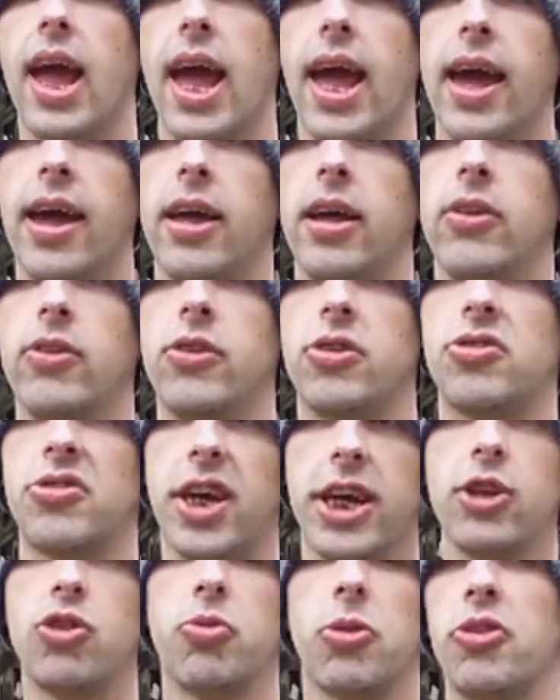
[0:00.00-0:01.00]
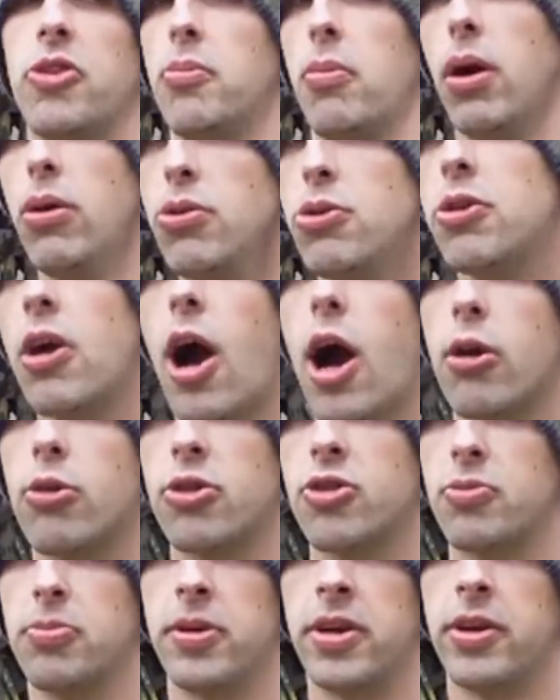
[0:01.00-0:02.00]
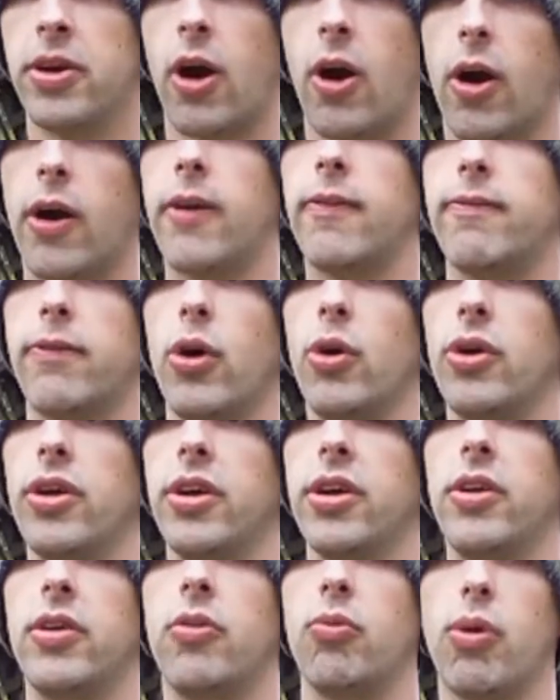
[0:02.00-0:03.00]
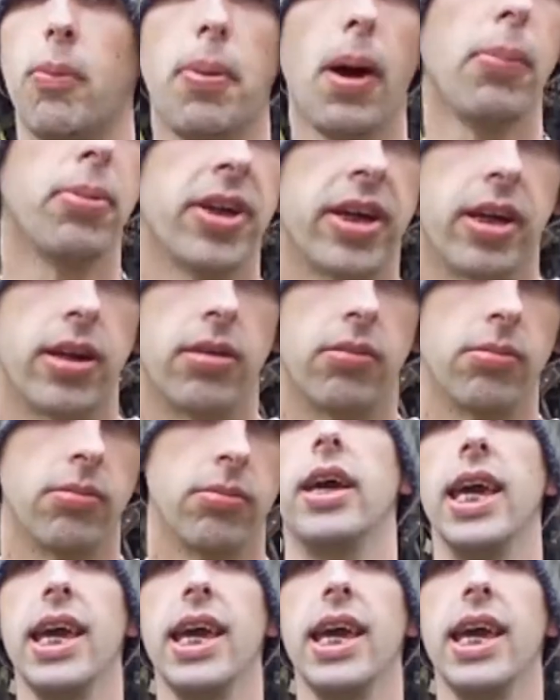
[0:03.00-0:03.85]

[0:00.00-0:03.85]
and the states with the most congressmen are voted Republican.